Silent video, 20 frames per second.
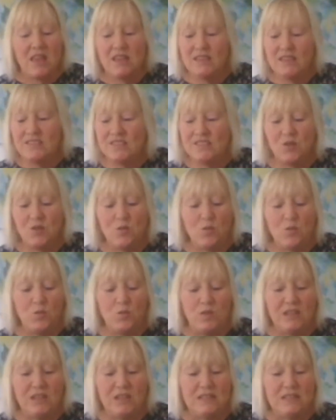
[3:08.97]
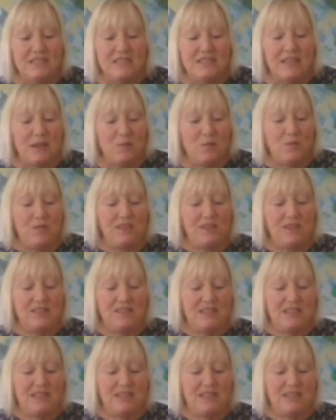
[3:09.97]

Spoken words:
So we can tip this